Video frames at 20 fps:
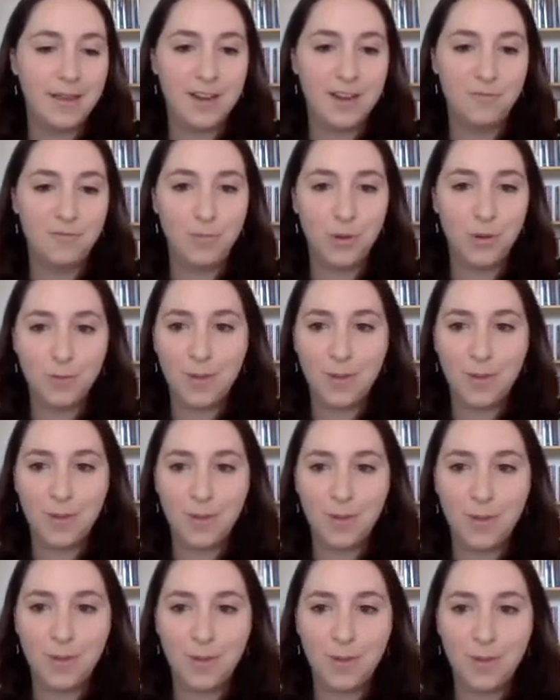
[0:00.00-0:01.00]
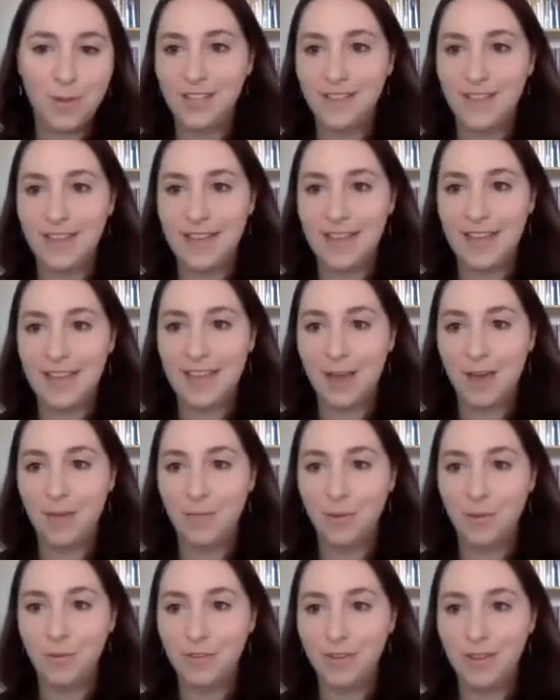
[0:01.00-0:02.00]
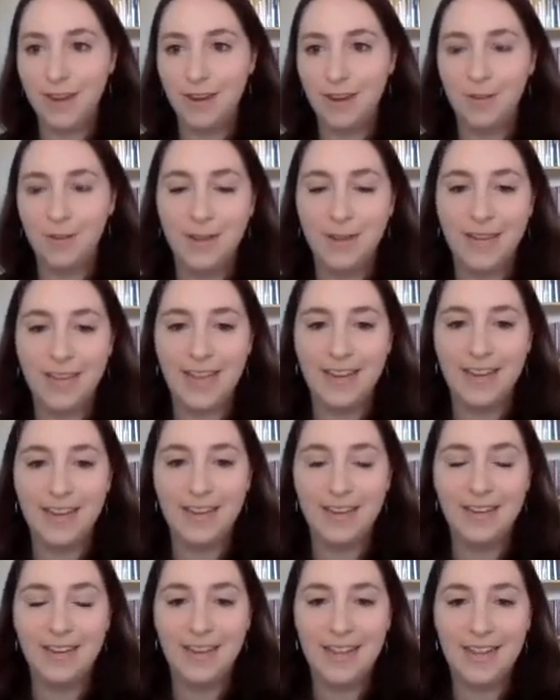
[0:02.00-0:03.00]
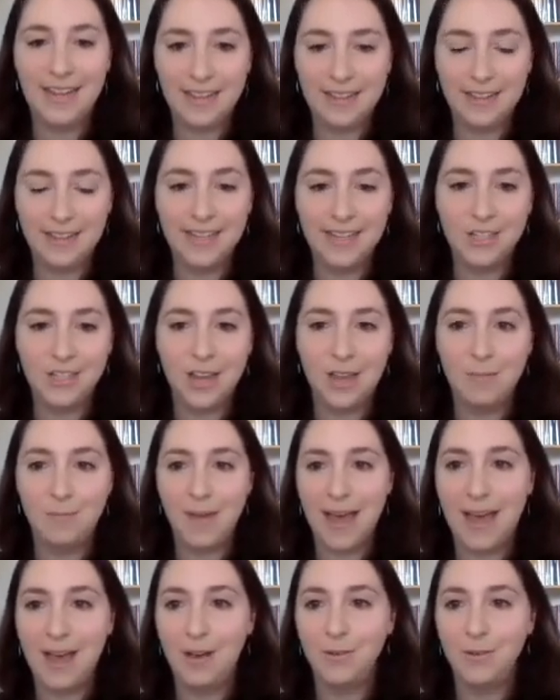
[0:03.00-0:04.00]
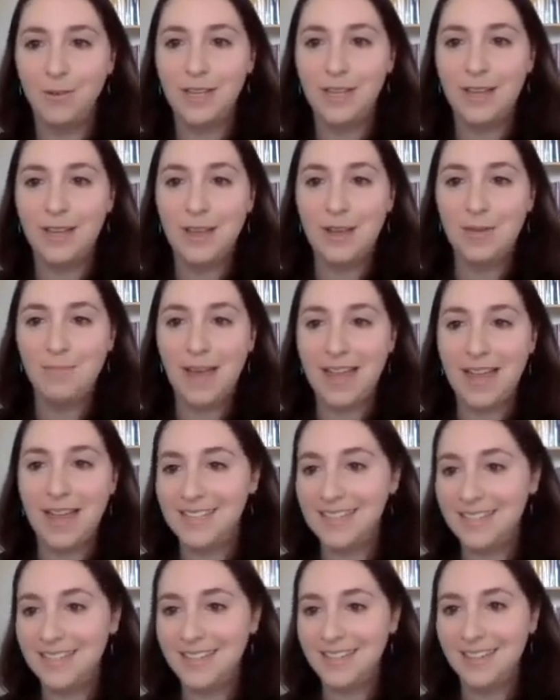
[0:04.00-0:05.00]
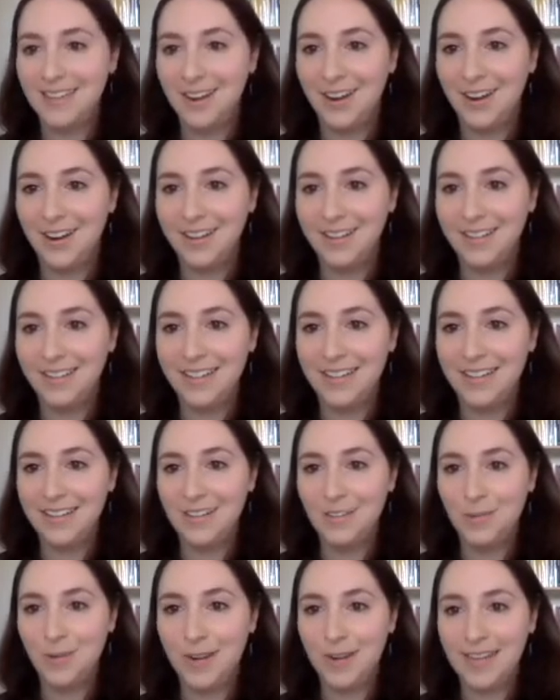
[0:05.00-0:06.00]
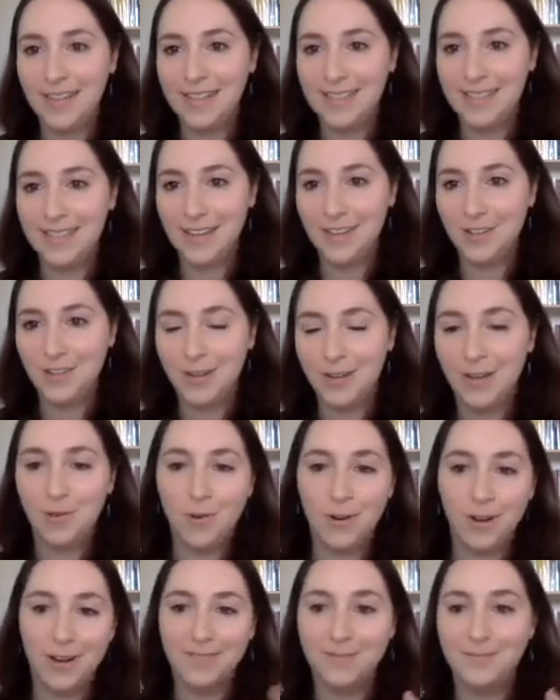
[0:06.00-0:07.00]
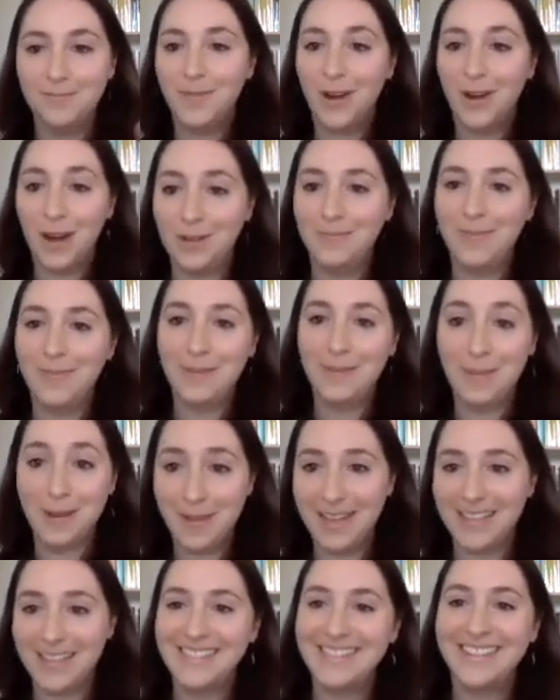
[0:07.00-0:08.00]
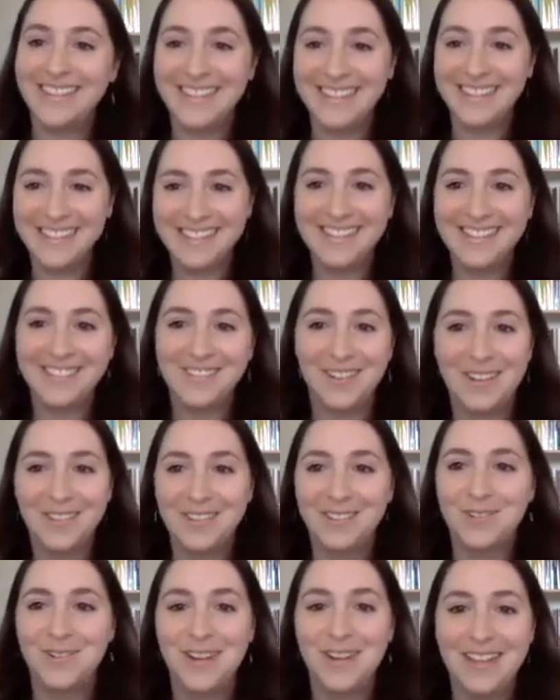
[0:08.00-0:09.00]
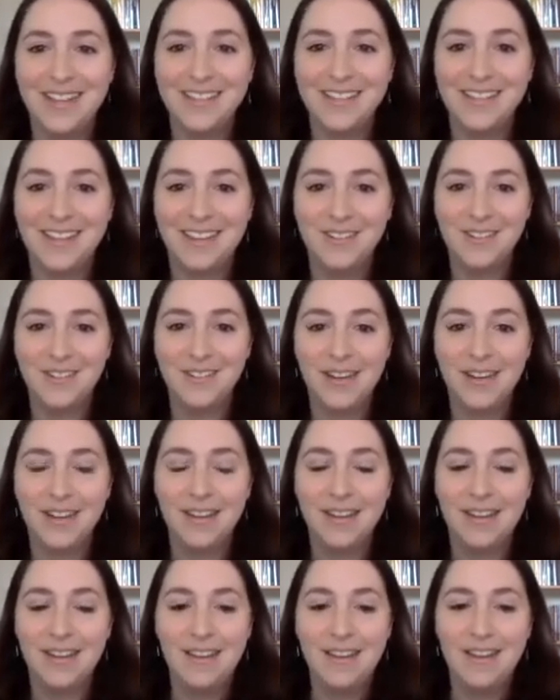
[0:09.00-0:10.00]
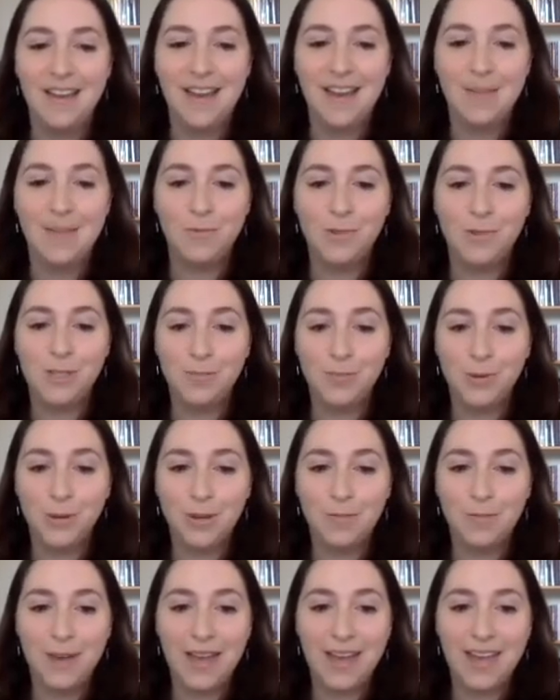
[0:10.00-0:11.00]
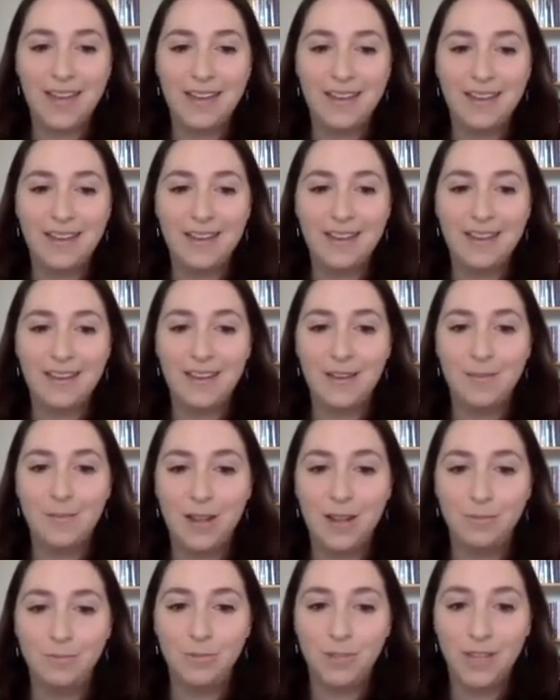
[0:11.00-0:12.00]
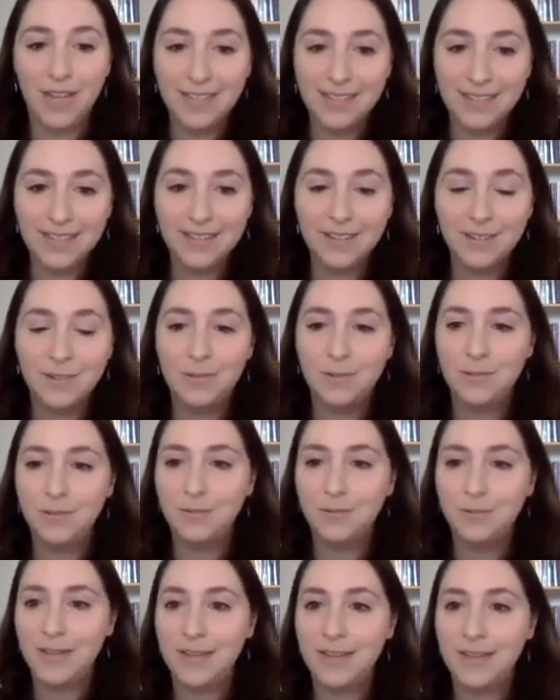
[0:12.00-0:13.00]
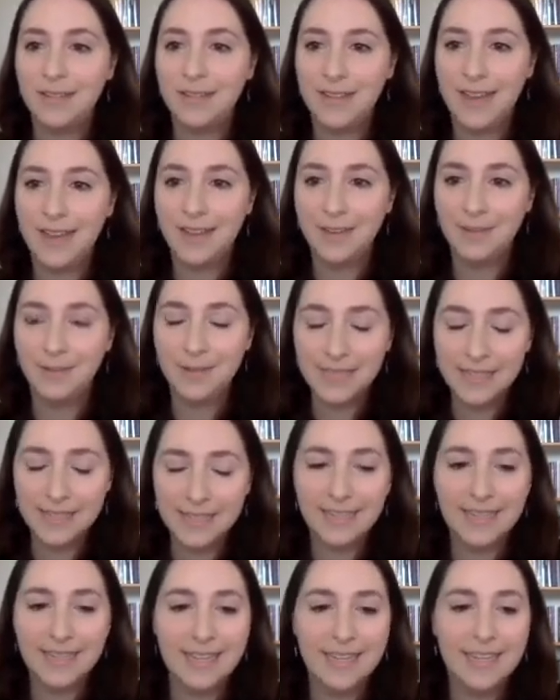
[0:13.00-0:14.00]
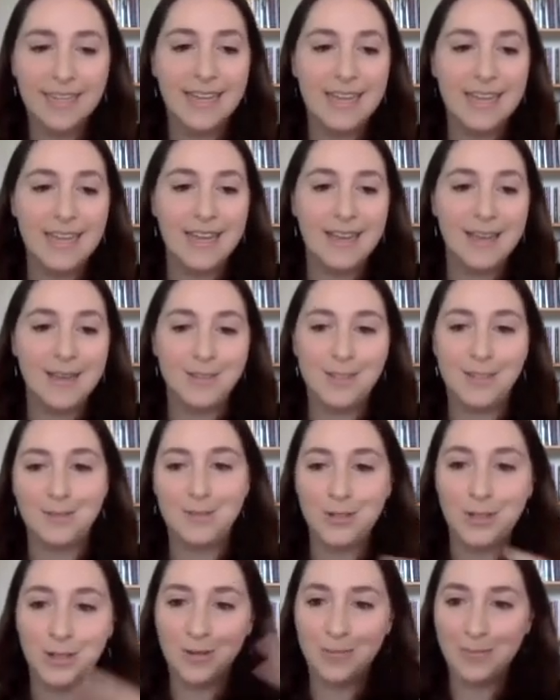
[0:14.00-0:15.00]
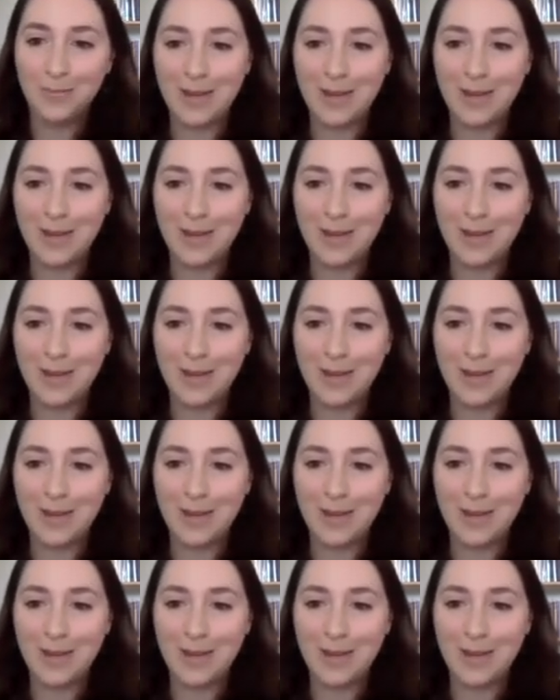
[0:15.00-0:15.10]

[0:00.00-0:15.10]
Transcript: kind of book publication that came out both in arabic and in english about palestinian art in the 20th century or art made by Palestinians throughout the 20th century. Um, was a book by uh, Kamal Boullata, who uh, died recently, yeah. as I'm sure